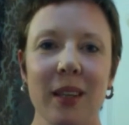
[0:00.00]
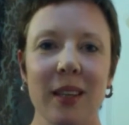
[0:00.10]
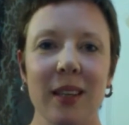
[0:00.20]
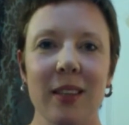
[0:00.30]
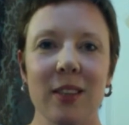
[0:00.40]

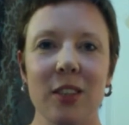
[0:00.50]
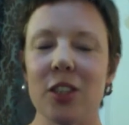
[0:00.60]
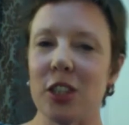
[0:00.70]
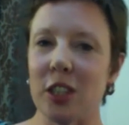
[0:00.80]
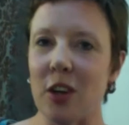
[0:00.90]
Doesn't
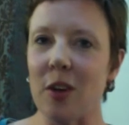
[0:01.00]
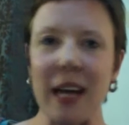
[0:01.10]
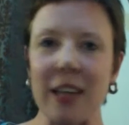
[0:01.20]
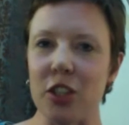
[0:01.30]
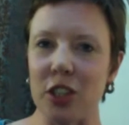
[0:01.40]
she know?
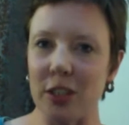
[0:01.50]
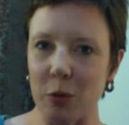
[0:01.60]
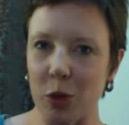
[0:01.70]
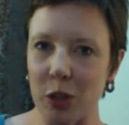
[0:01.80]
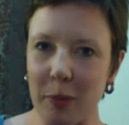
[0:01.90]
Hasn't she ever
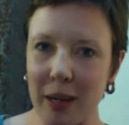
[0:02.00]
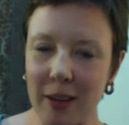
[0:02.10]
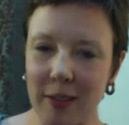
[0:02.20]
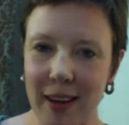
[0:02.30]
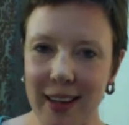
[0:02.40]
worn a pair of
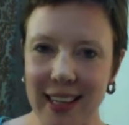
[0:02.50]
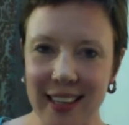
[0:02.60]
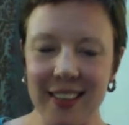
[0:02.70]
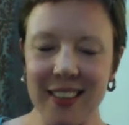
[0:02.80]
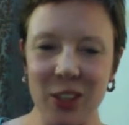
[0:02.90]
high
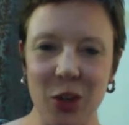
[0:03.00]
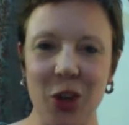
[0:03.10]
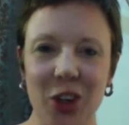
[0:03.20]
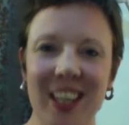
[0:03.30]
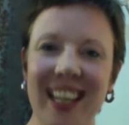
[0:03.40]
heels? Or
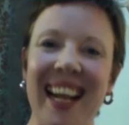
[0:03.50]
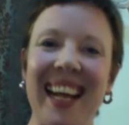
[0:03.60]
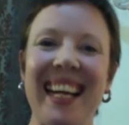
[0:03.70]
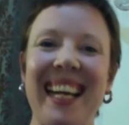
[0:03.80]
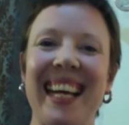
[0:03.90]

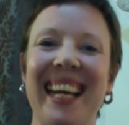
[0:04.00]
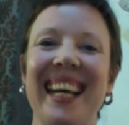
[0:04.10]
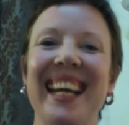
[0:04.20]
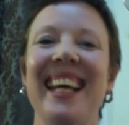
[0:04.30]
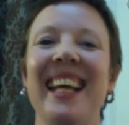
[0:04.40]
like,
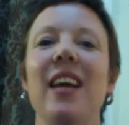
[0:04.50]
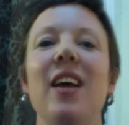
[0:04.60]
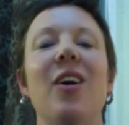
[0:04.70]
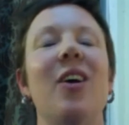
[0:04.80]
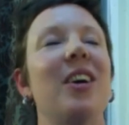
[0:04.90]

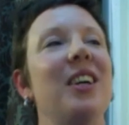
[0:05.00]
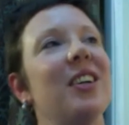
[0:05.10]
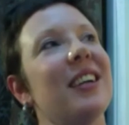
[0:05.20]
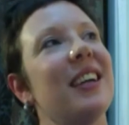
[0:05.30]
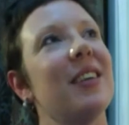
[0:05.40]
or you're
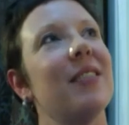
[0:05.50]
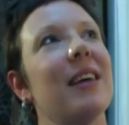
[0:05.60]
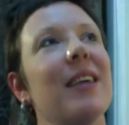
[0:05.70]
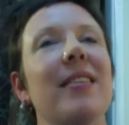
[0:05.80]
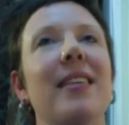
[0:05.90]
looking
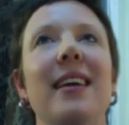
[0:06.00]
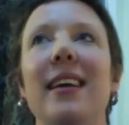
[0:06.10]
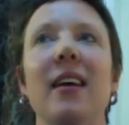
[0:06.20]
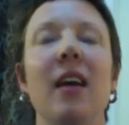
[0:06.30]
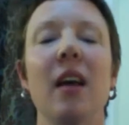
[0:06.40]
around
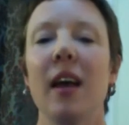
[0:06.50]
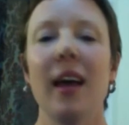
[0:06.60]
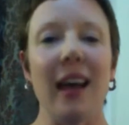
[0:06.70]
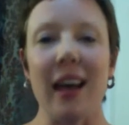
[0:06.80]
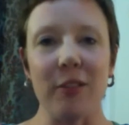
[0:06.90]
thinking,
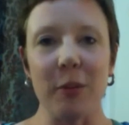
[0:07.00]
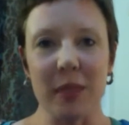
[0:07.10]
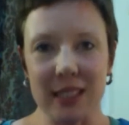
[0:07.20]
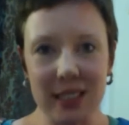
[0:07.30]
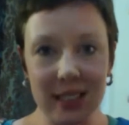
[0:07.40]

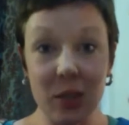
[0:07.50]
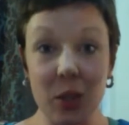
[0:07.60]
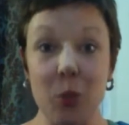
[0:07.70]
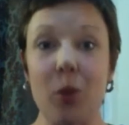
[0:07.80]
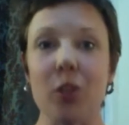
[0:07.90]
everybody's
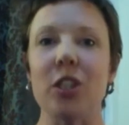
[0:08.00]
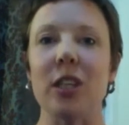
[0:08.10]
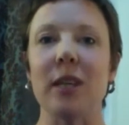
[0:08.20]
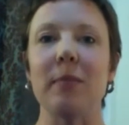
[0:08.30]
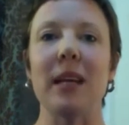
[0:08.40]

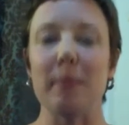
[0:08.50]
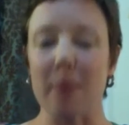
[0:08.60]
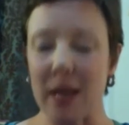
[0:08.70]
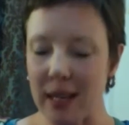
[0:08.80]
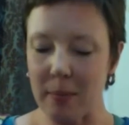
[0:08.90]
watching me,
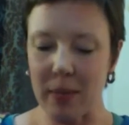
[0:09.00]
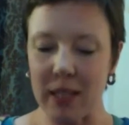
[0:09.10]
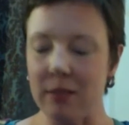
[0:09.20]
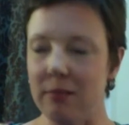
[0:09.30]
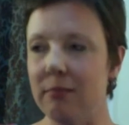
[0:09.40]
my
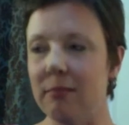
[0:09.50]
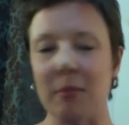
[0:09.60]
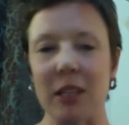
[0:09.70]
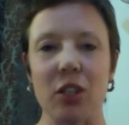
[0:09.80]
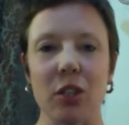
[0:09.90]

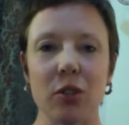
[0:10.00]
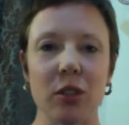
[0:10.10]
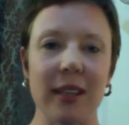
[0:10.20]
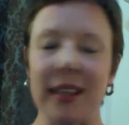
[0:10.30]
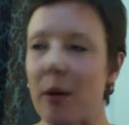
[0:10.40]

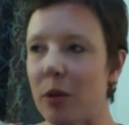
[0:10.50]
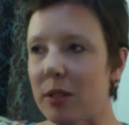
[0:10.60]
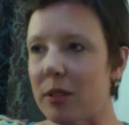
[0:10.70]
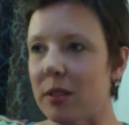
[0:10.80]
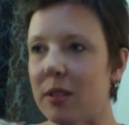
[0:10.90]
children, that
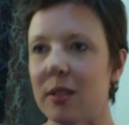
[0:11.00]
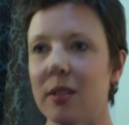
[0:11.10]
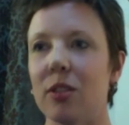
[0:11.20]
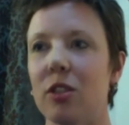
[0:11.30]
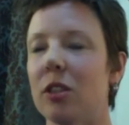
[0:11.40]
one's just